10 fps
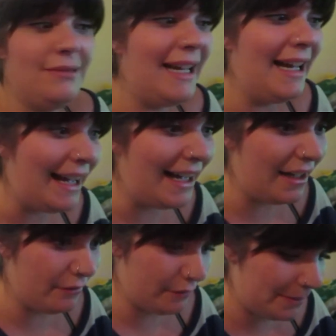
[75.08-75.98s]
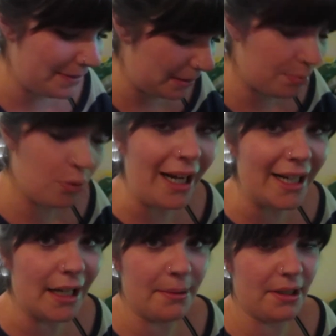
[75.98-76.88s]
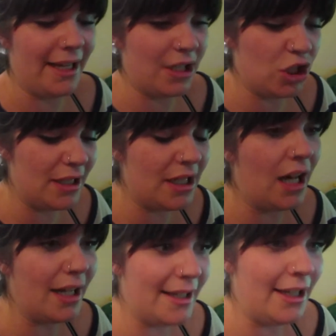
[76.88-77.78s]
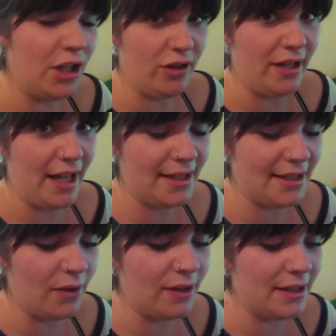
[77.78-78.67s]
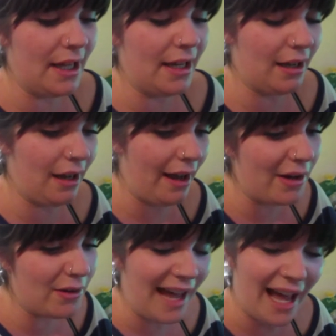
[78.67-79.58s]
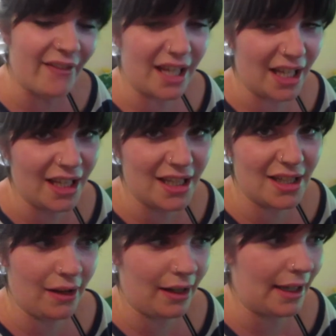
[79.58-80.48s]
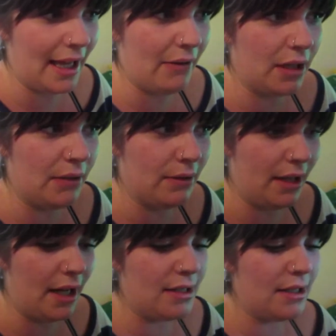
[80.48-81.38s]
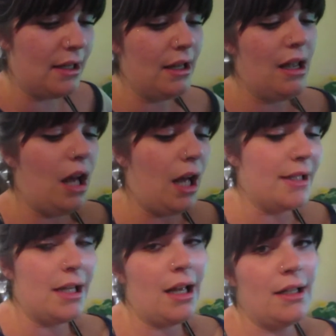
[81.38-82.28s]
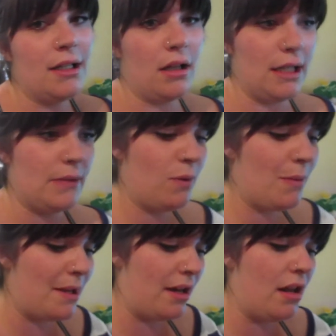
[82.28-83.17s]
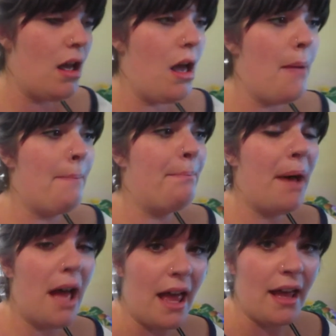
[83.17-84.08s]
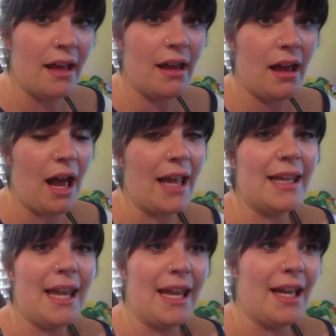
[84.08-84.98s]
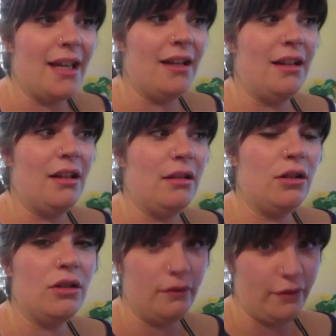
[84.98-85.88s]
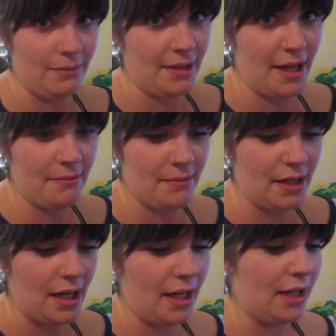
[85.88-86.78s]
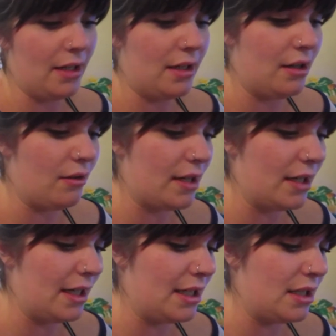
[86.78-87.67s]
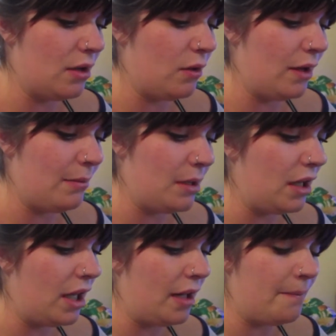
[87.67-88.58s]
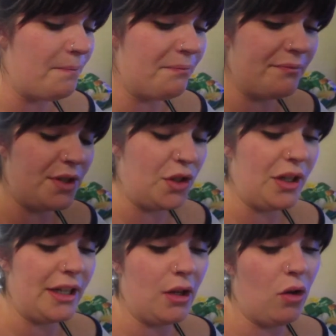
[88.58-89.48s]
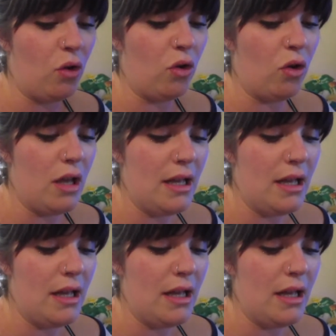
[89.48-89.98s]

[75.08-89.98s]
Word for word: Have I mean I'm pregnant, but like she's not here yet, so it's like I don't have a kid, so like I can't really relate a ton to all these women, but I can learn from them and I, you know, can get to know them and then during the whole